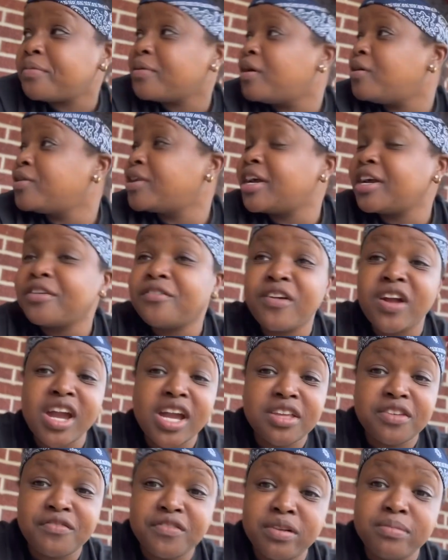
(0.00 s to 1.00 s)
on that
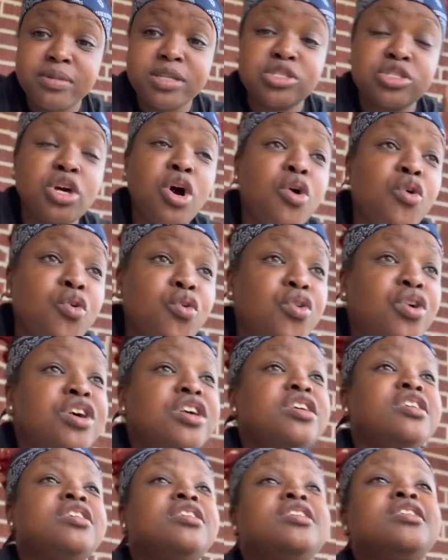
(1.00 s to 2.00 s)
grind, you feel me? So
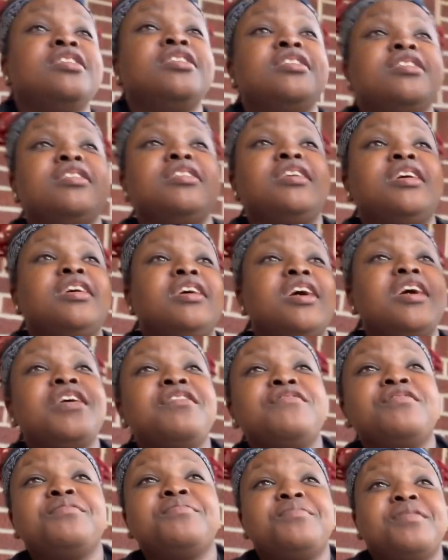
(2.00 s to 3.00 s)

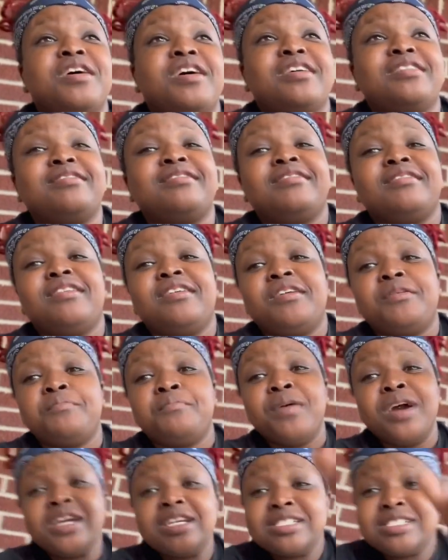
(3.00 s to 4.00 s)
everybody,
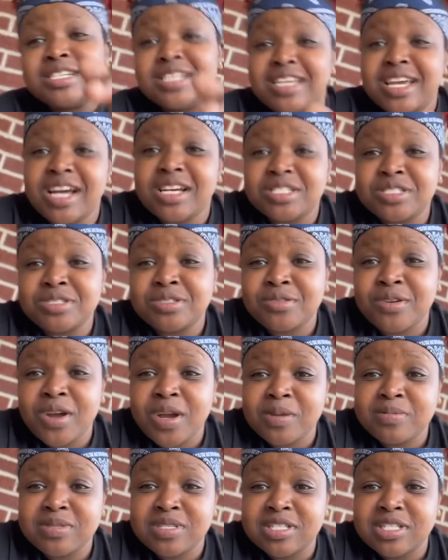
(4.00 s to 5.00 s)
make sure y'all
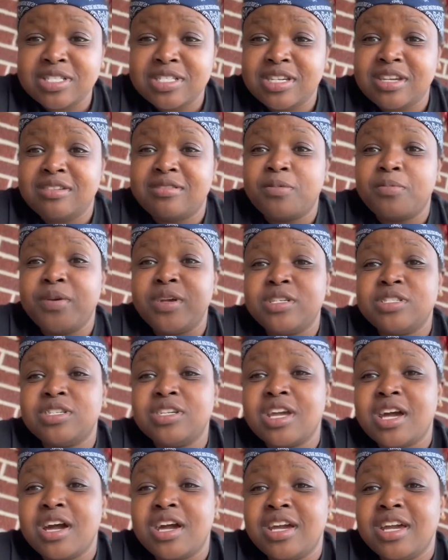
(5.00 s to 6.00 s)
subscribe to the channel. Make sure
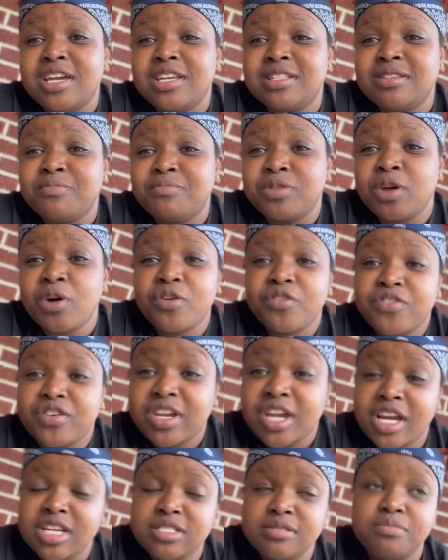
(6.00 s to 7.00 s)
y'all hit the
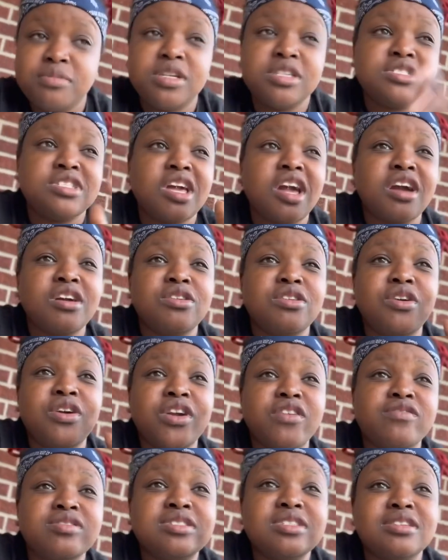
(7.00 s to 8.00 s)
notification bell so y'all can know
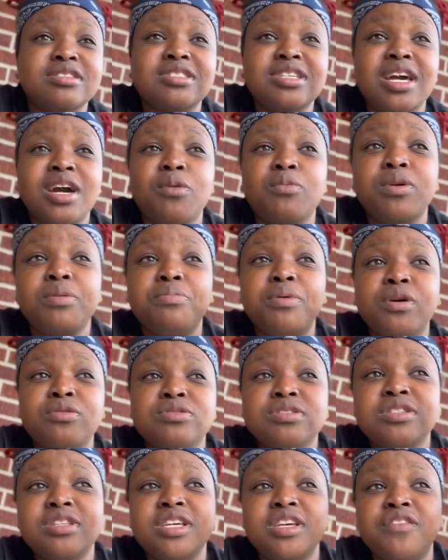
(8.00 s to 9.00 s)
every single time we
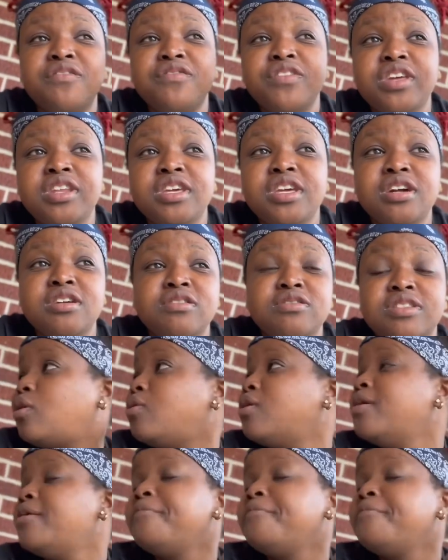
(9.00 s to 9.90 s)
posting these videos. And